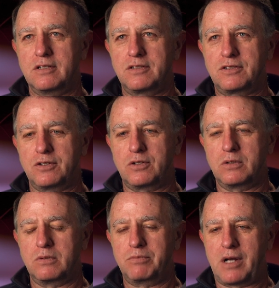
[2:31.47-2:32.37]

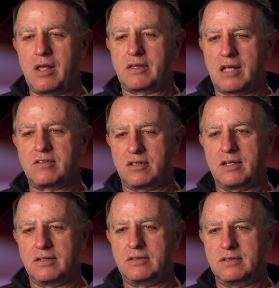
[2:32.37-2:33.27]
So, but I think that's
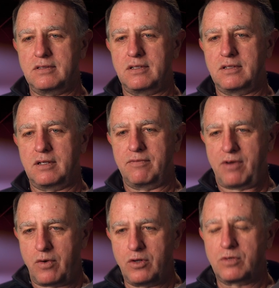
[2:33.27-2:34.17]
a, a,
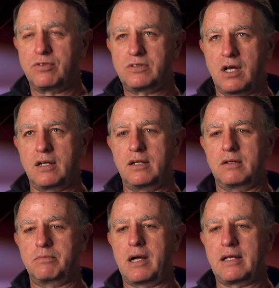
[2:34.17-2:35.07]
very useful study.
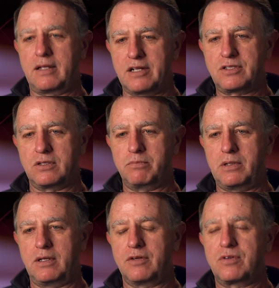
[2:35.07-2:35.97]
My guess it'd
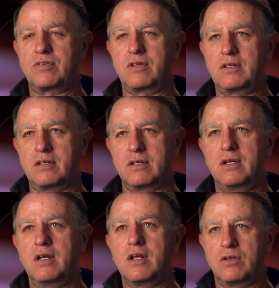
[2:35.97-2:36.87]
be interesting to
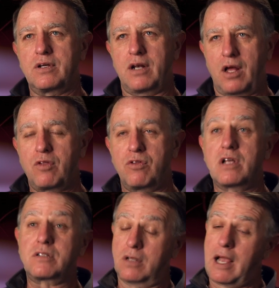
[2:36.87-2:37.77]
look at other
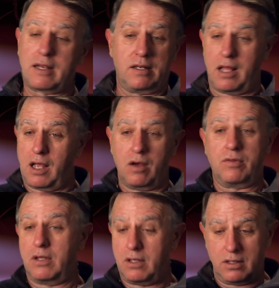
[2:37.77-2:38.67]
things like now
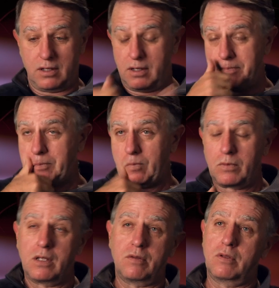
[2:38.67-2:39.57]
the um,
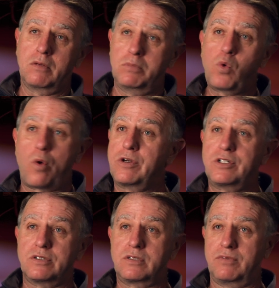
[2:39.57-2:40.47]
the Blue
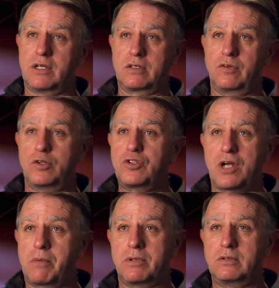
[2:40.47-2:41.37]
Origins vehicle, the New
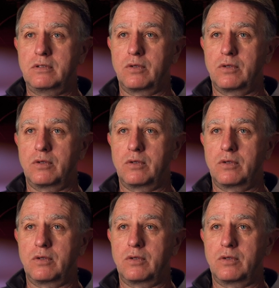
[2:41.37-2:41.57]
Shepard.